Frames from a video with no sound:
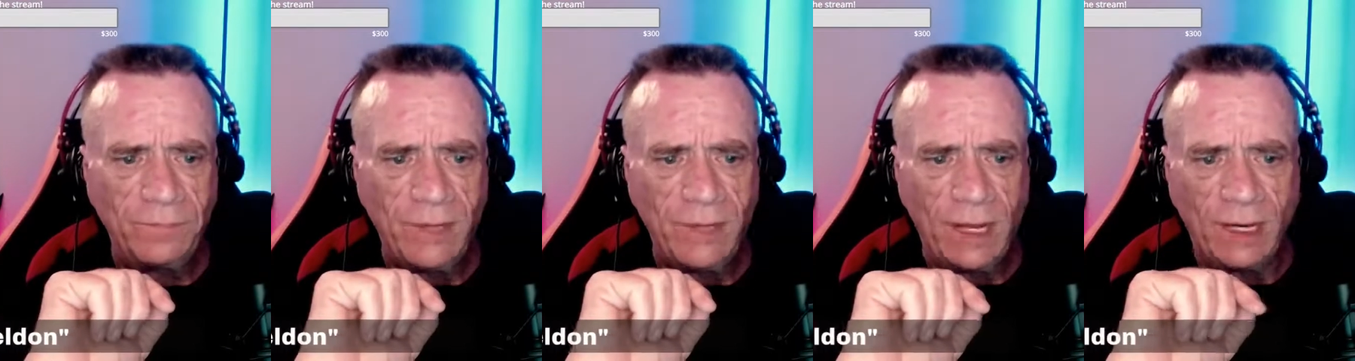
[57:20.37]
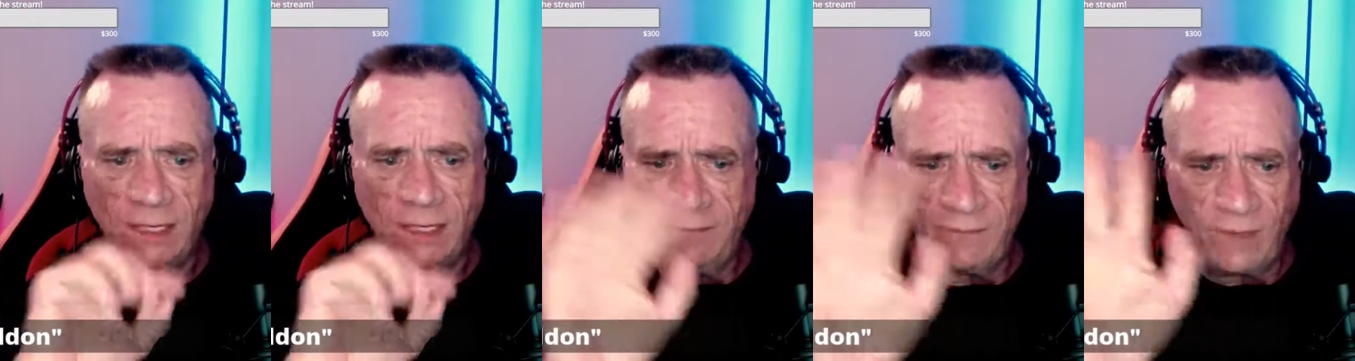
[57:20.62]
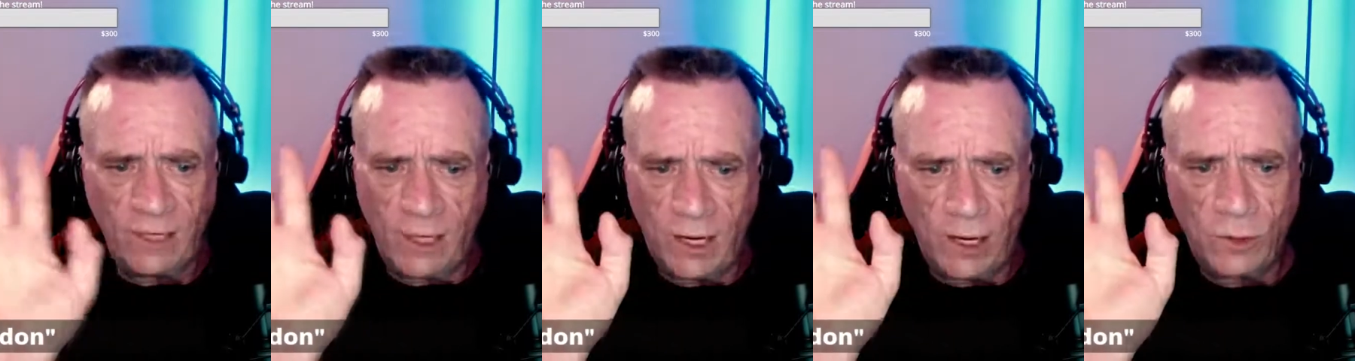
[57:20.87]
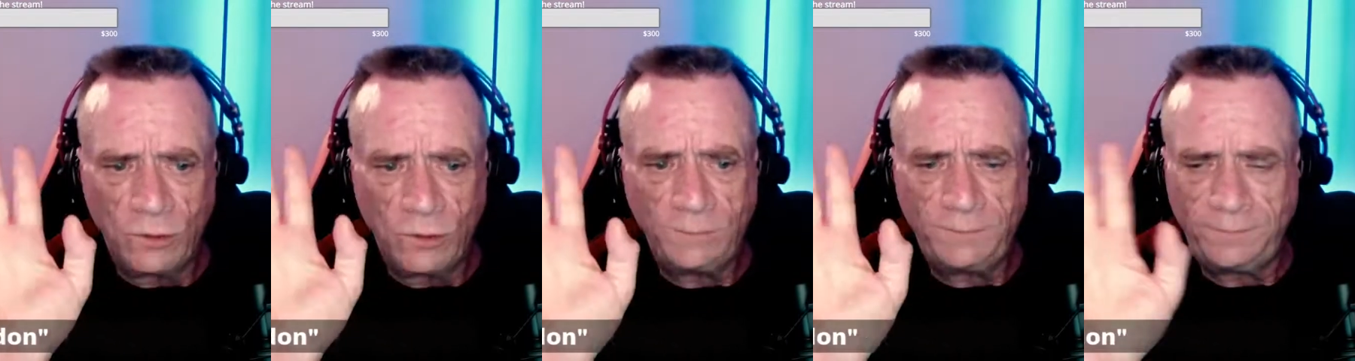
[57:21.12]
Leave it
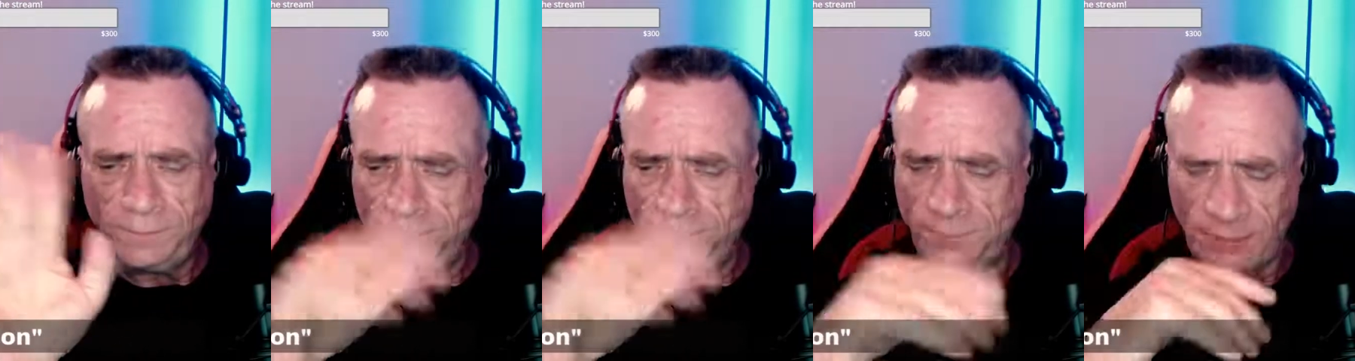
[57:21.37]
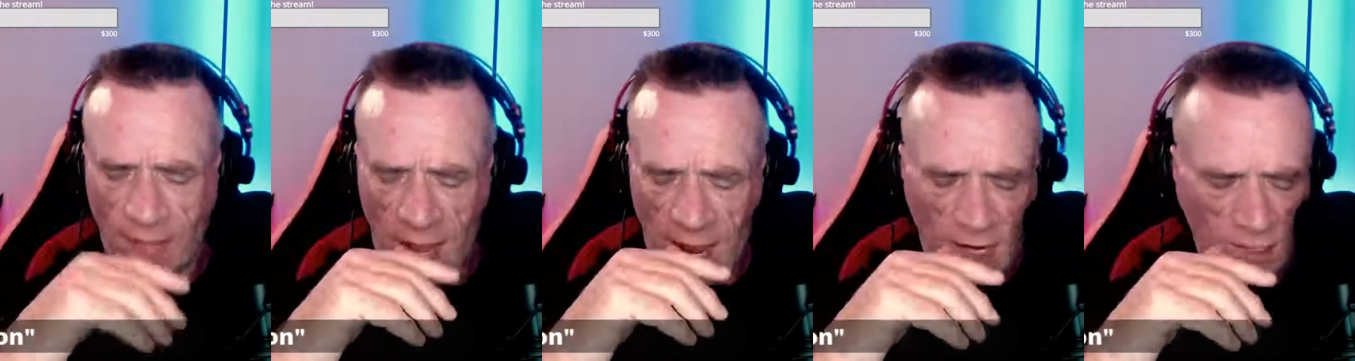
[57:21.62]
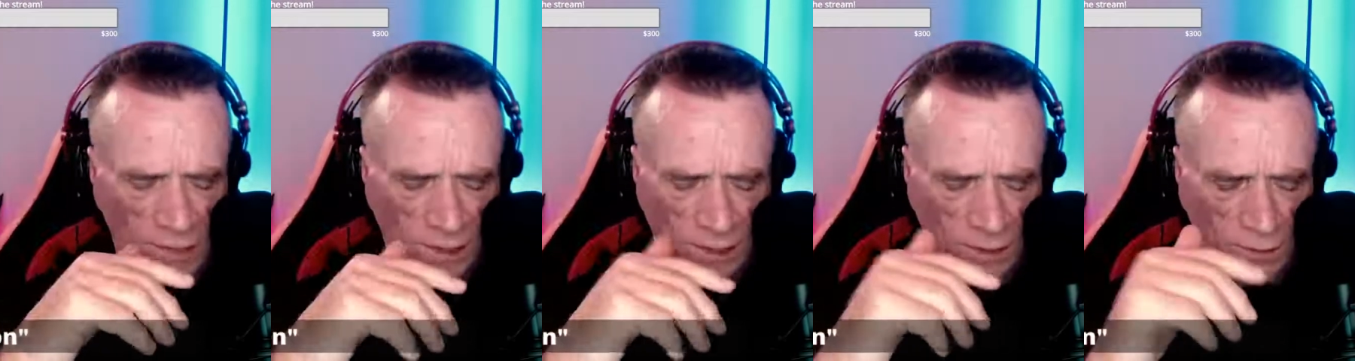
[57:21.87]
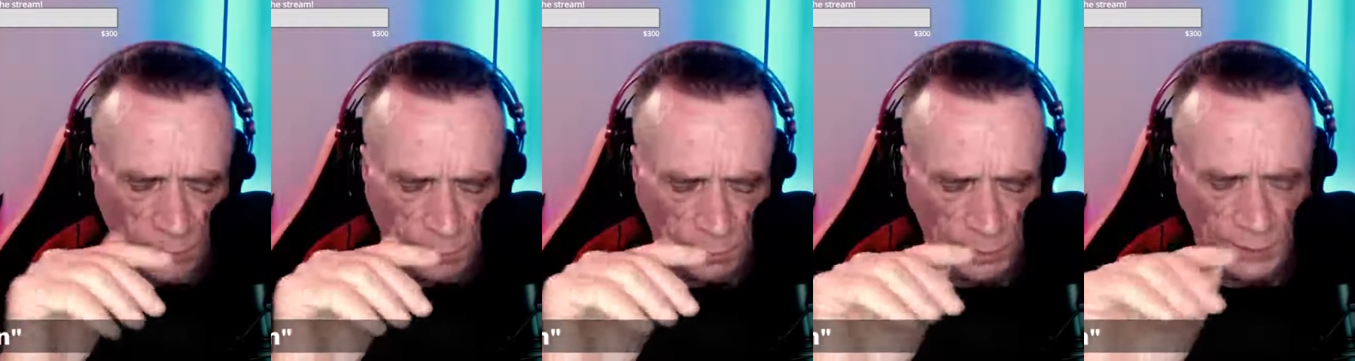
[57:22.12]
alone, and it'll
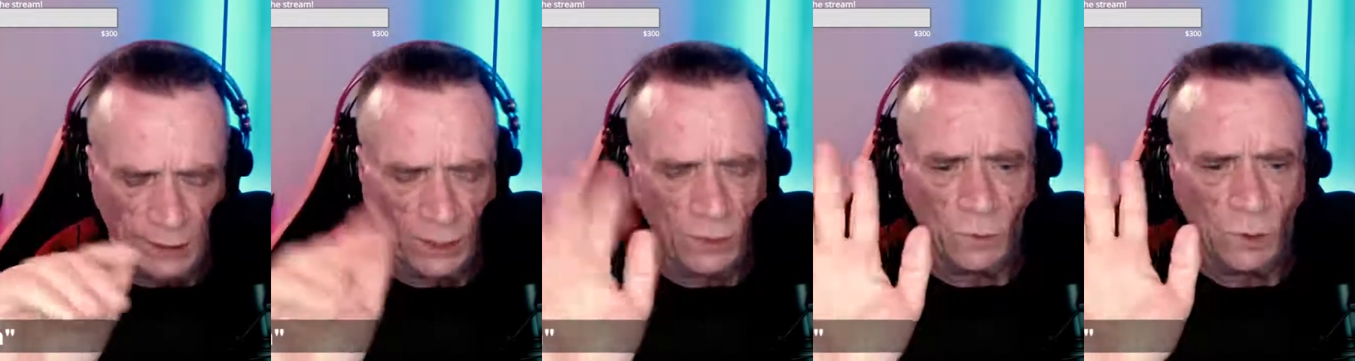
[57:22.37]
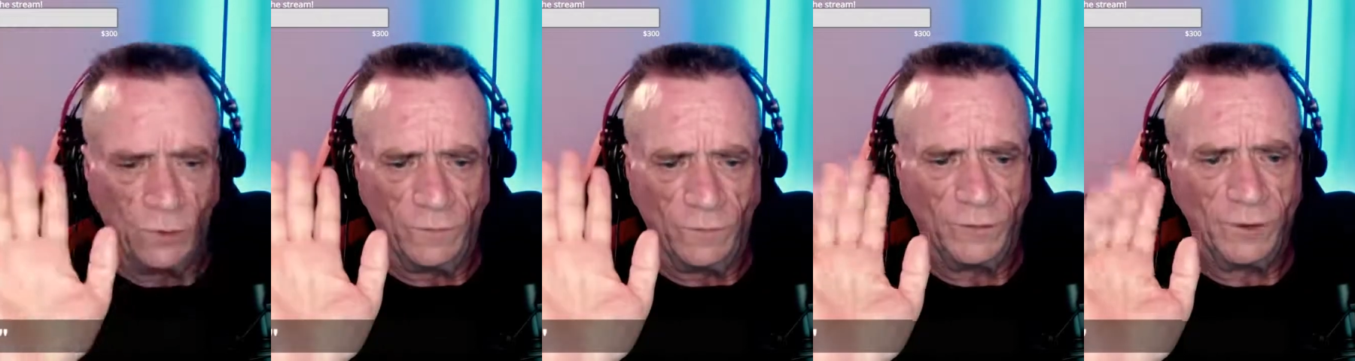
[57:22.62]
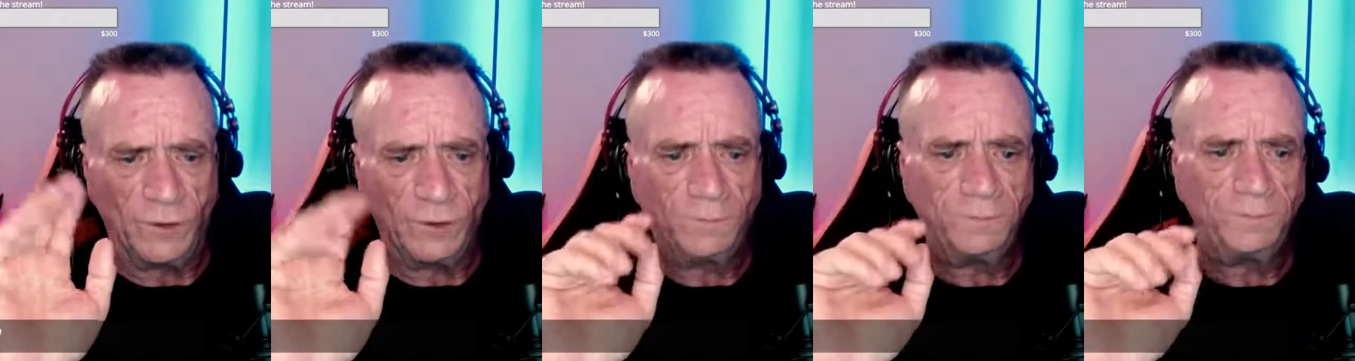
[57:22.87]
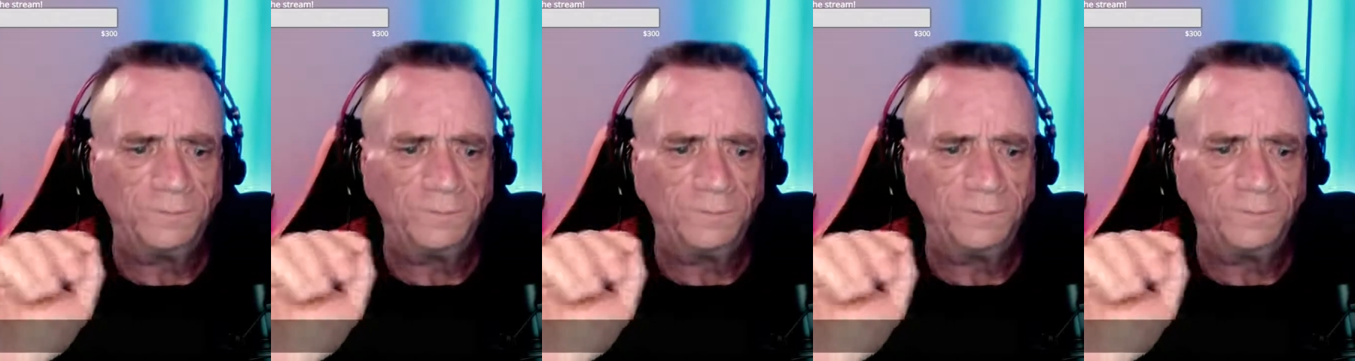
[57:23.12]
blow over."